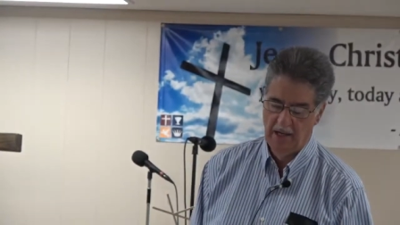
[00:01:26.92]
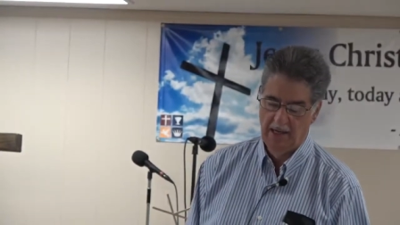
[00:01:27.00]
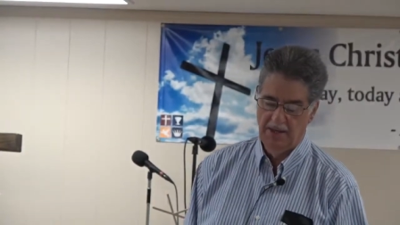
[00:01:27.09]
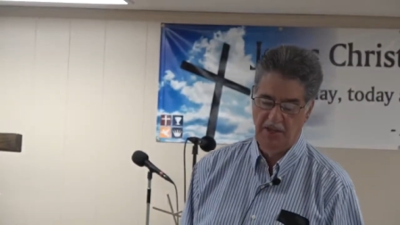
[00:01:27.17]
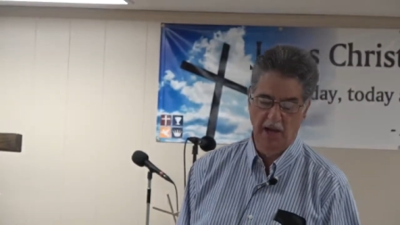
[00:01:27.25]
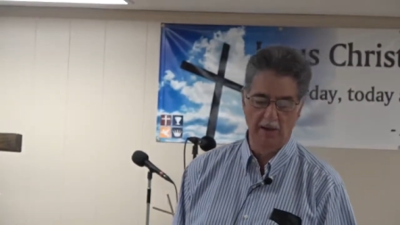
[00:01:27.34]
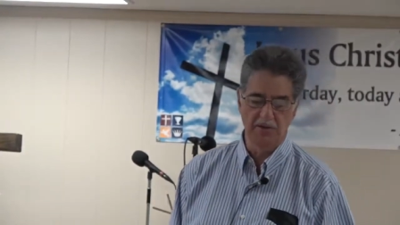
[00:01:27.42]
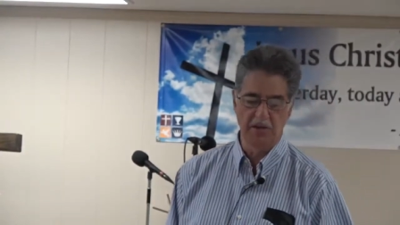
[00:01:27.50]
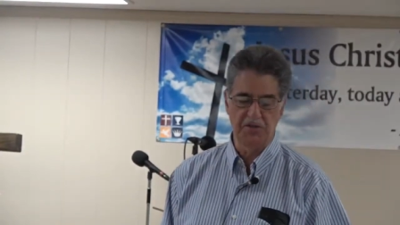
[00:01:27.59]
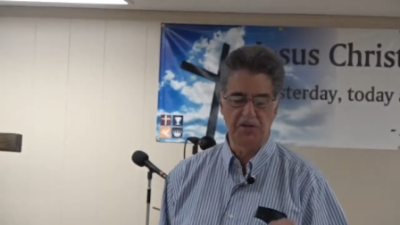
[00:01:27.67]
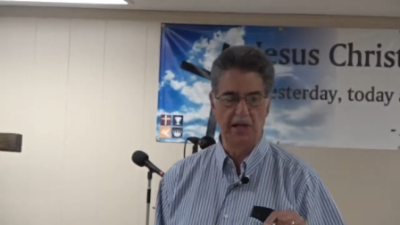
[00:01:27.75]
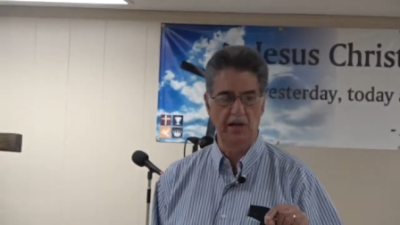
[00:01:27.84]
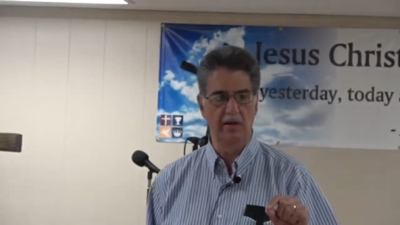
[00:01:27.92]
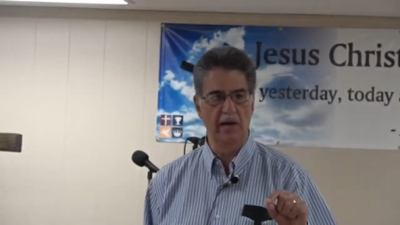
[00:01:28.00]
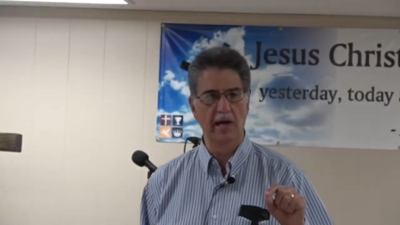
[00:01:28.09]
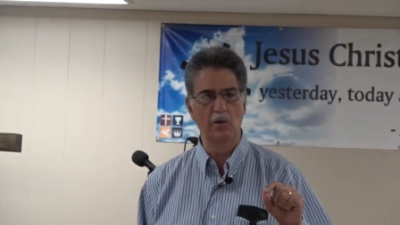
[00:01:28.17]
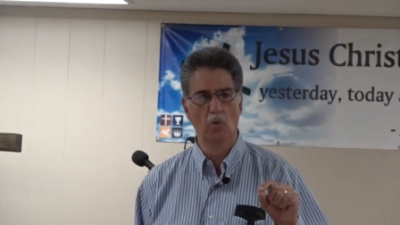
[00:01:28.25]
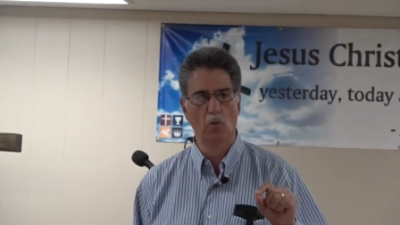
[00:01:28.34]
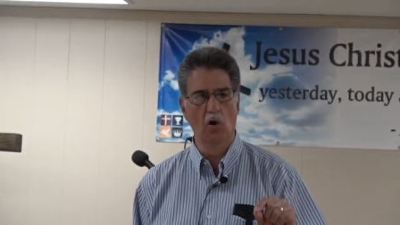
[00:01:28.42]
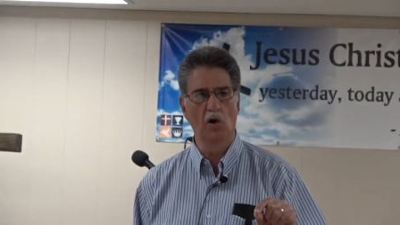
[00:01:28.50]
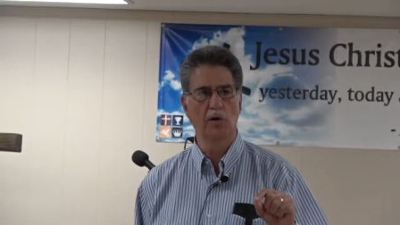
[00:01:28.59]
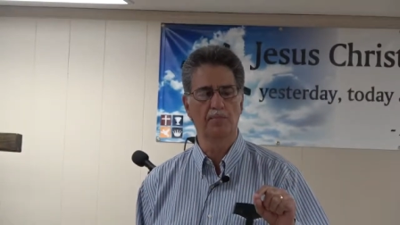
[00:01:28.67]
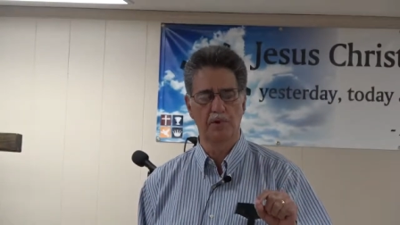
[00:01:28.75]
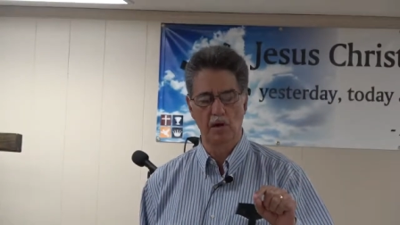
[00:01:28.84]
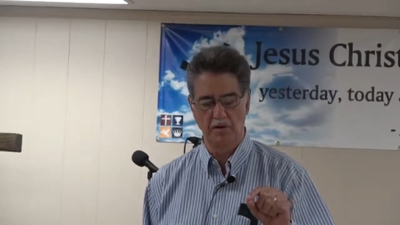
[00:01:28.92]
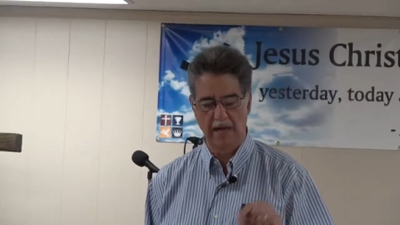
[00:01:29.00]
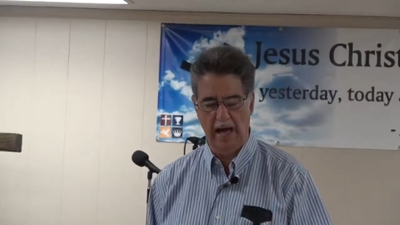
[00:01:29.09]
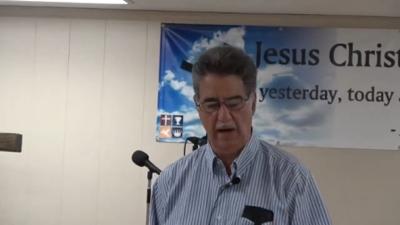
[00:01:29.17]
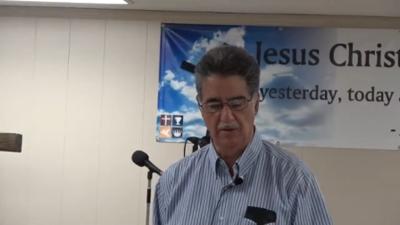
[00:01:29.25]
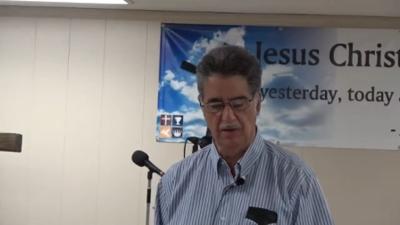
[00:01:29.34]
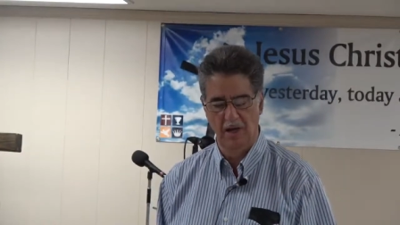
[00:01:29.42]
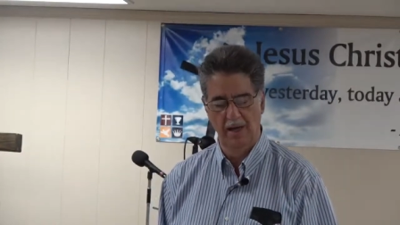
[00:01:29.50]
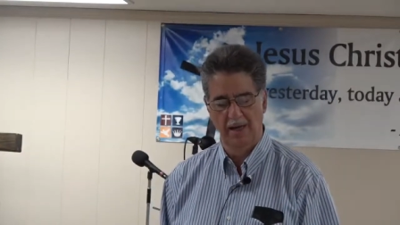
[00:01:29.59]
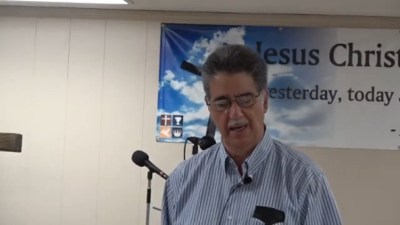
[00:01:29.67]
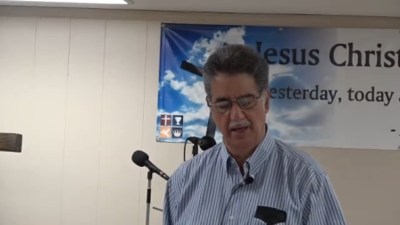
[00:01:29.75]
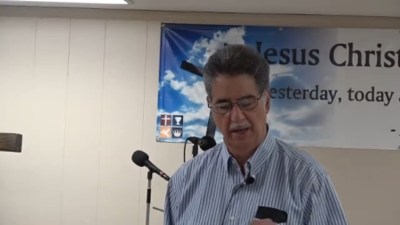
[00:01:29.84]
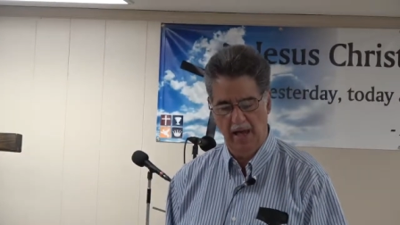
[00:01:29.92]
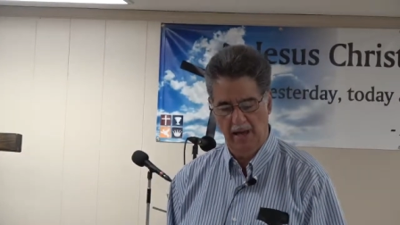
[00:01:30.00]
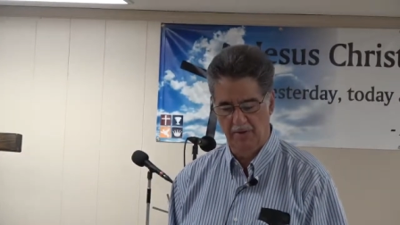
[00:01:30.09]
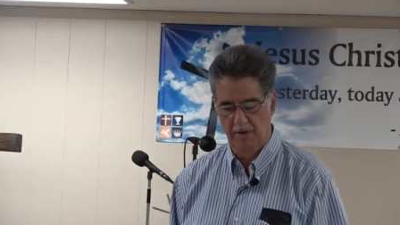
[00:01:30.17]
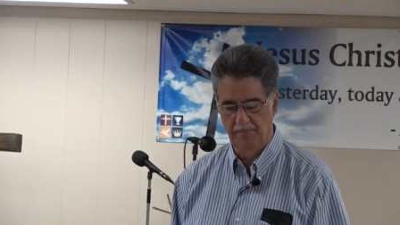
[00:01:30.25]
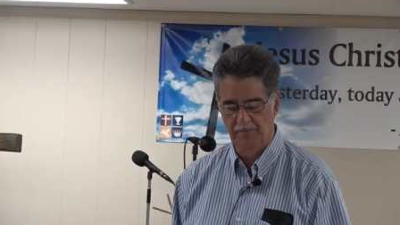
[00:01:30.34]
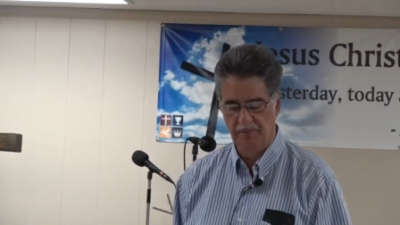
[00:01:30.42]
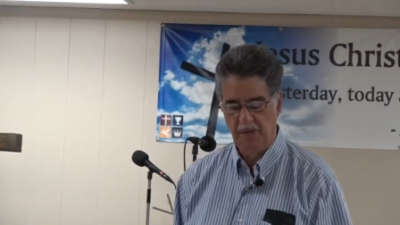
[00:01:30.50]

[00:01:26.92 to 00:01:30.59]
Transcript: it tells us here, and war broke out in heaven.